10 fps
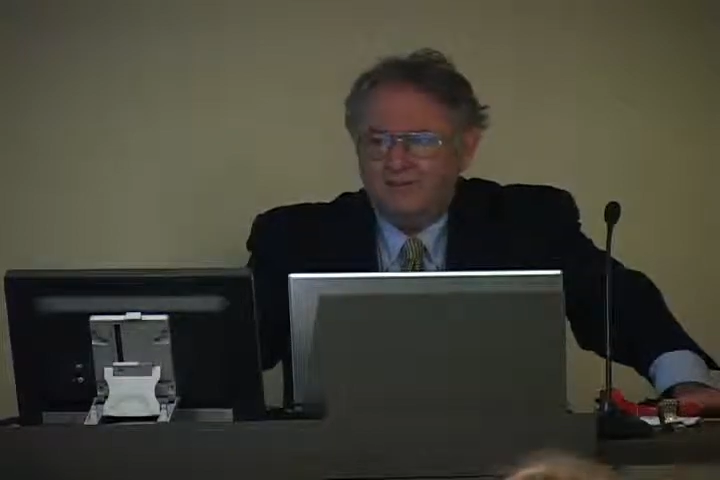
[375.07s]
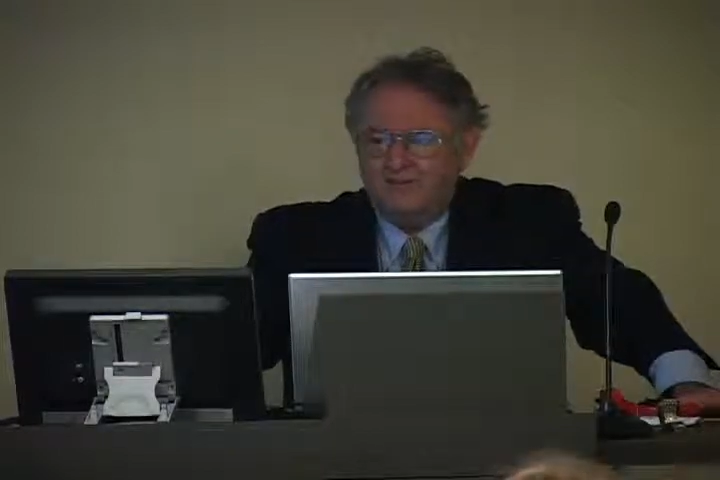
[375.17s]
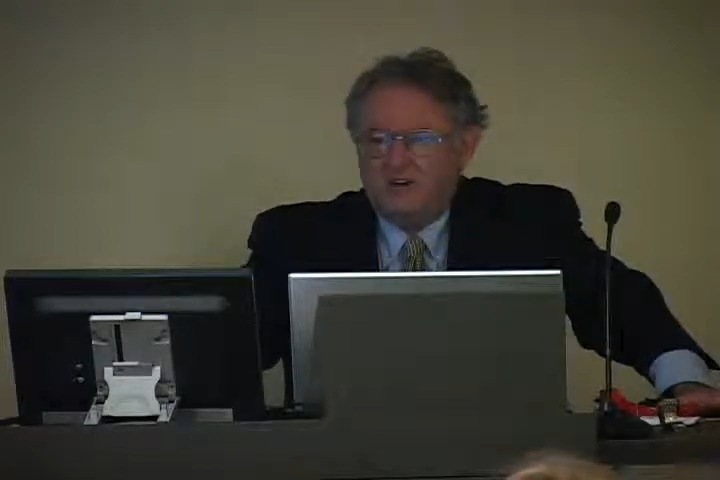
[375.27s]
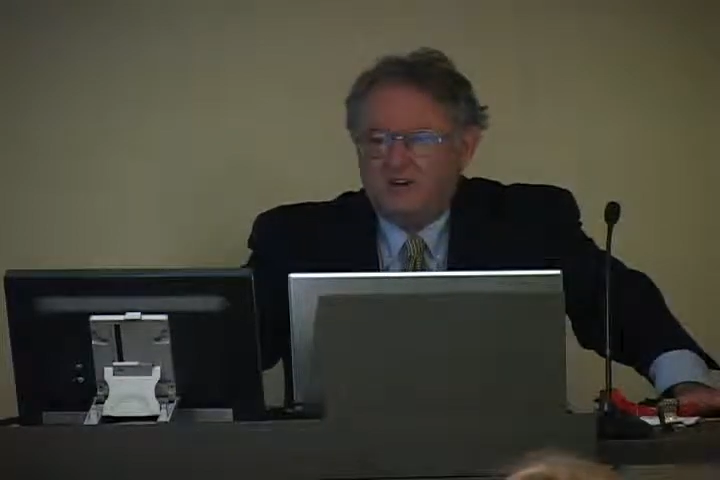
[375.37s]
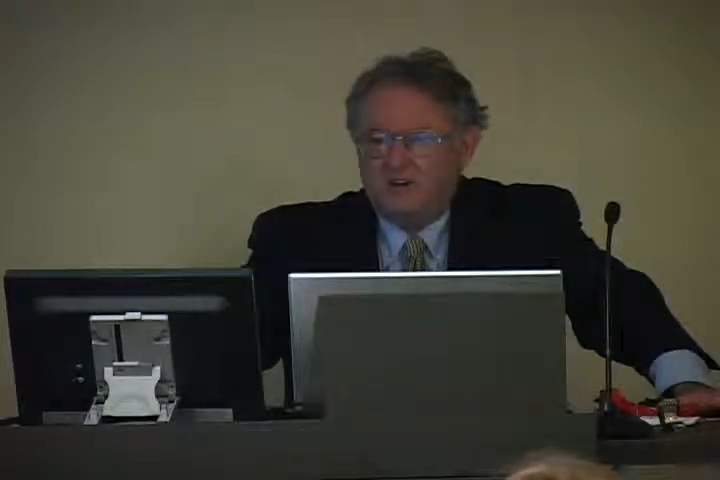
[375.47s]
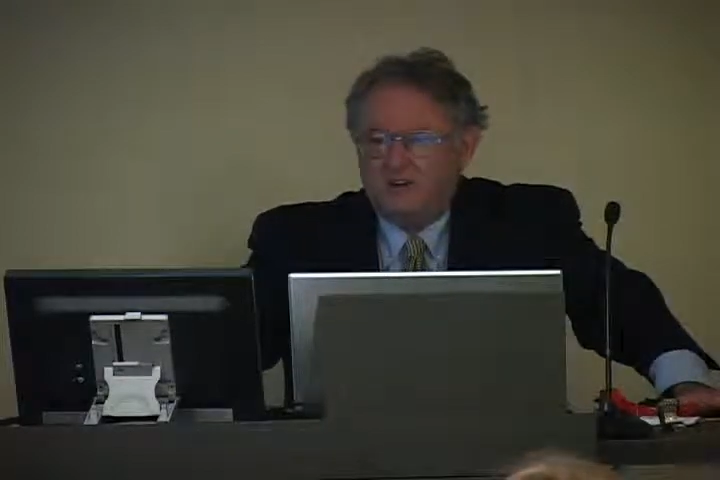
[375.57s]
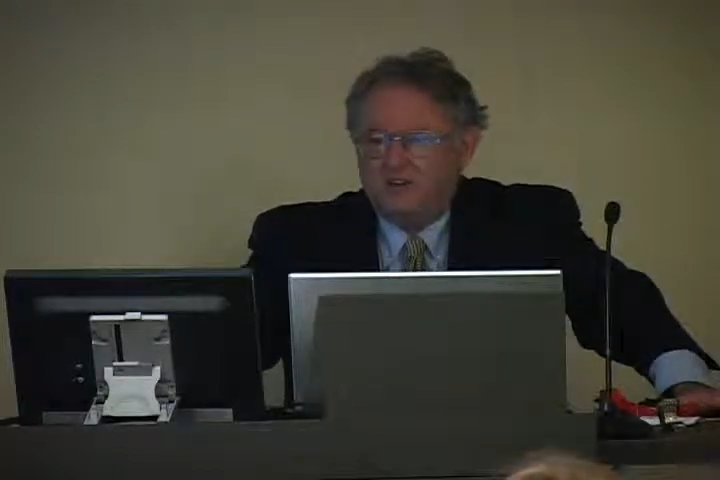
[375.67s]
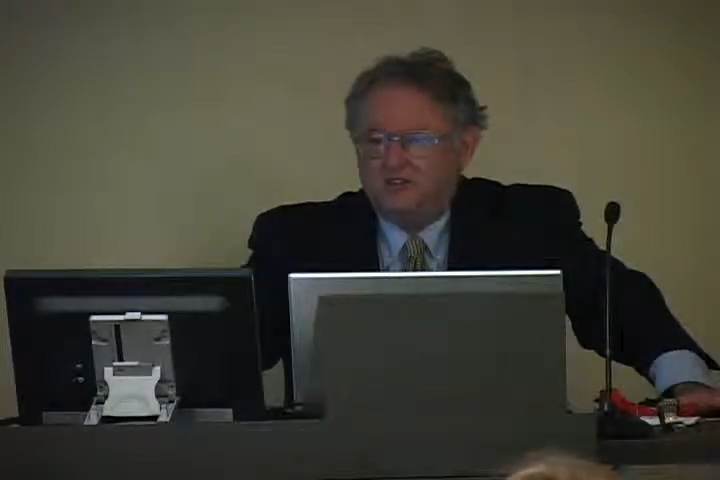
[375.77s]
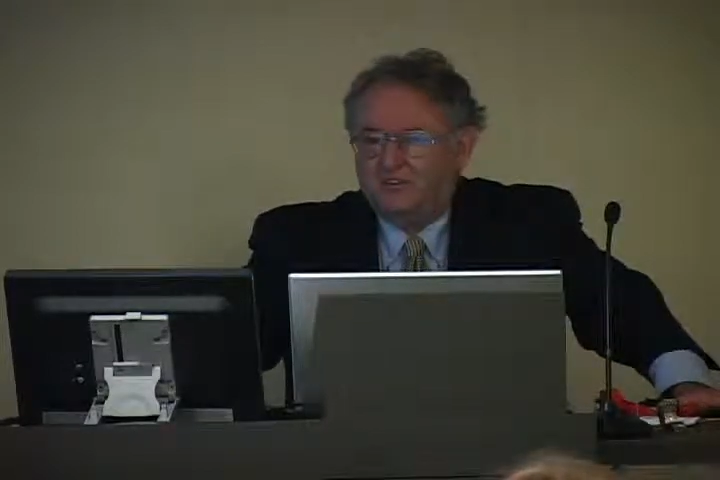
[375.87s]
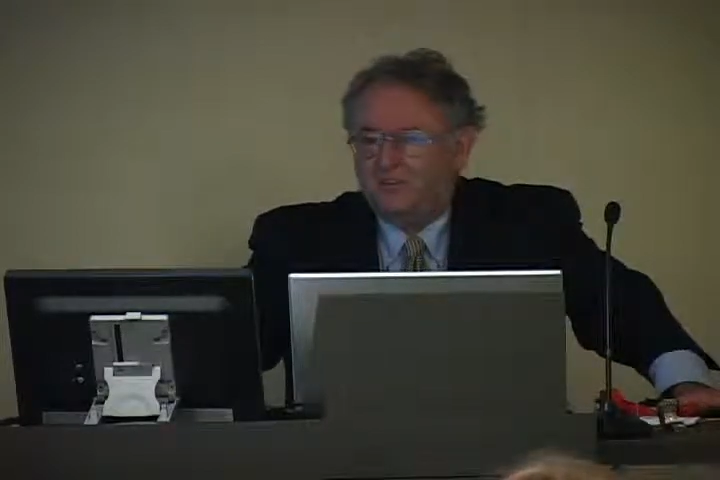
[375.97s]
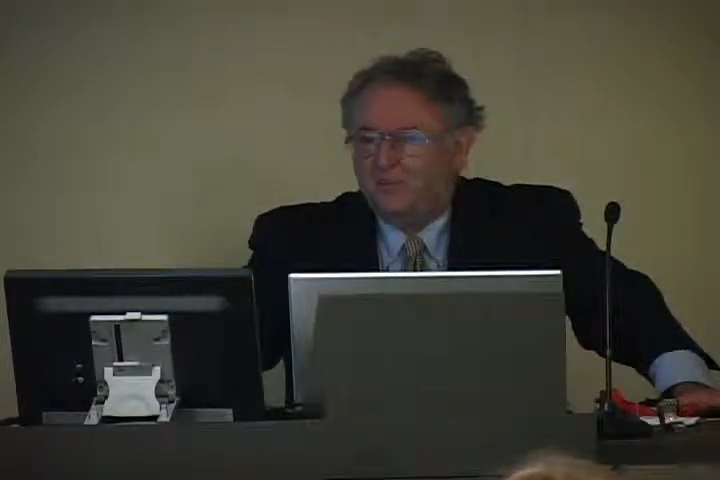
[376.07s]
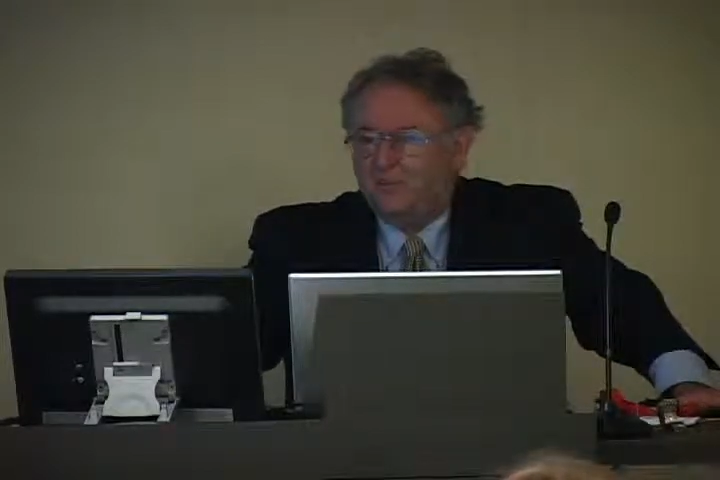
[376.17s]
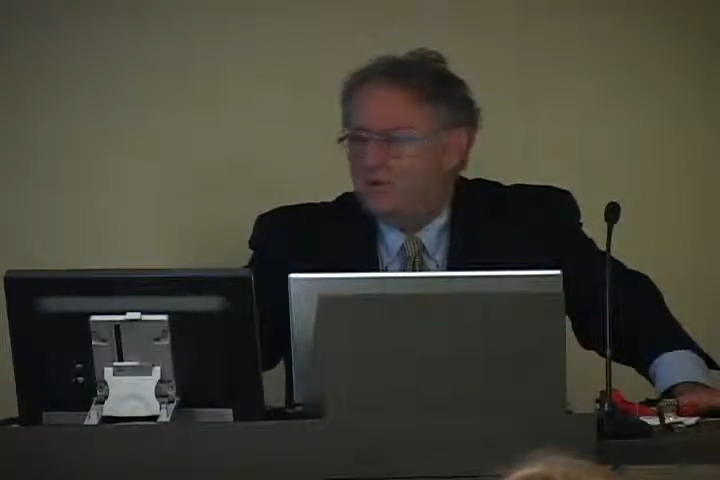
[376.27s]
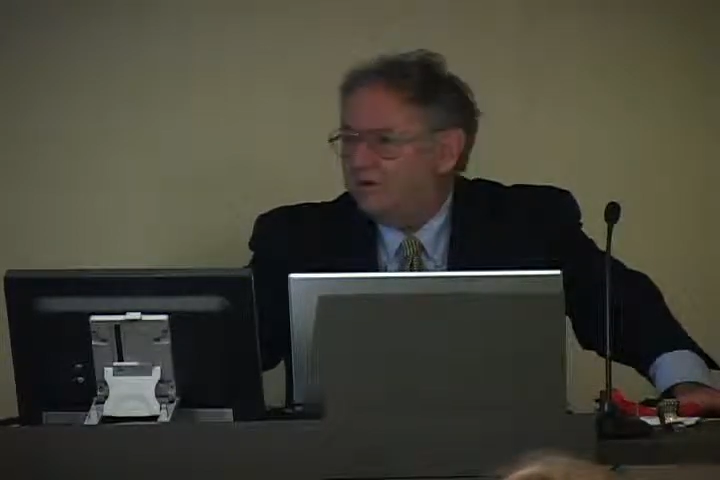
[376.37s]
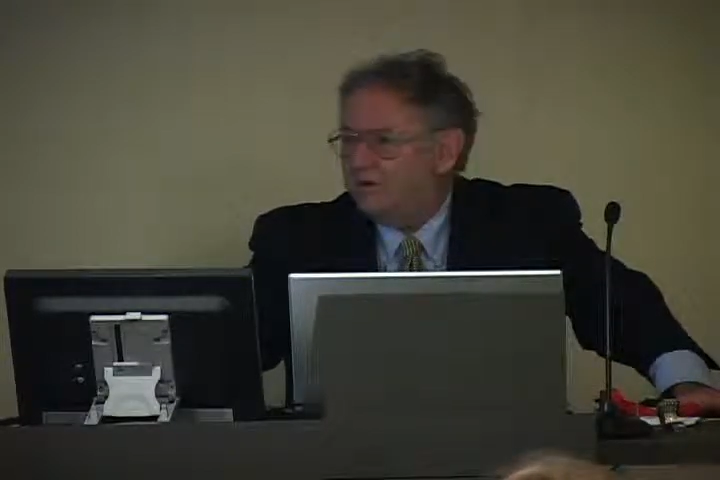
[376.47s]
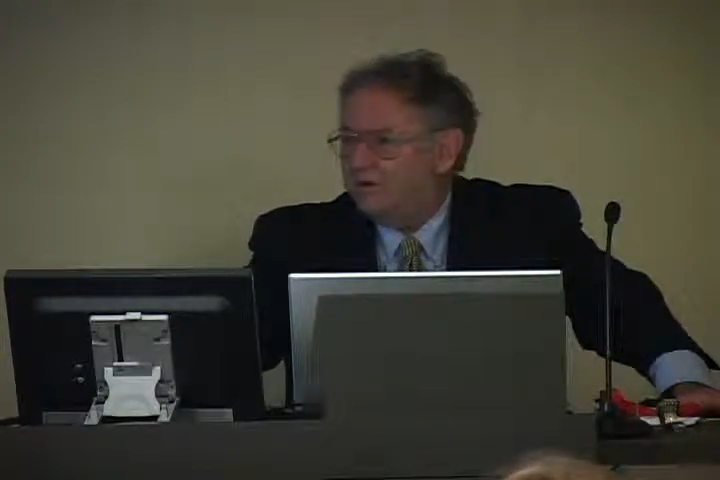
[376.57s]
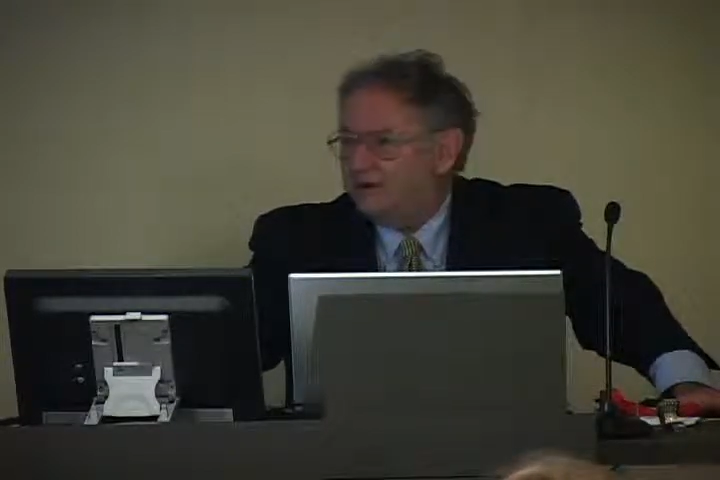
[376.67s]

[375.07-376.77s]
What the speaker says: we've actually looked at how the World